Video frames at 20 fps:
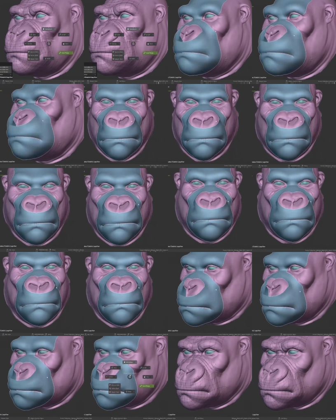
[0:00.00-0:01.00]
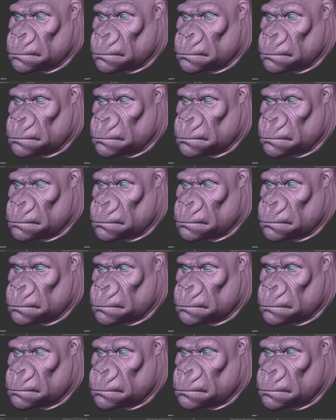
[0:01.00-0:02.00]
version based on the high
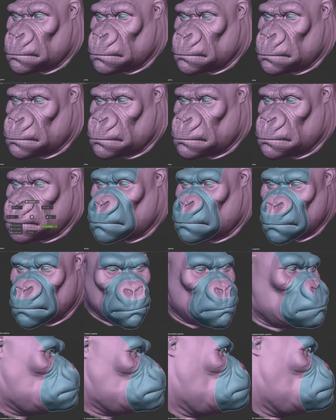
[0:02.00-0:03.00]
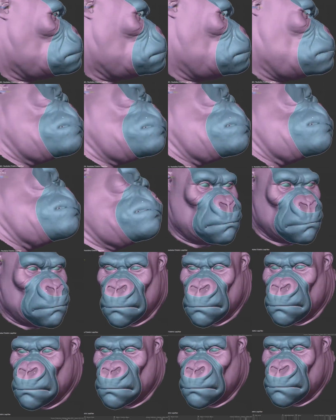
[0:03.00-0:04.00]
poly you created and you will
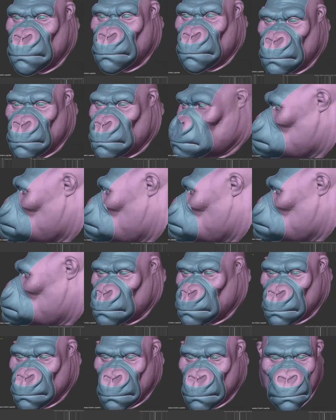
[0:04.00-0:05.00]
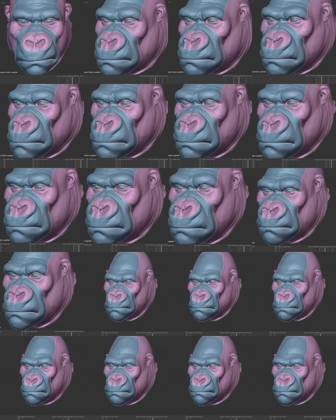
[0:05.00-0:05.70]
be able to make the low poly look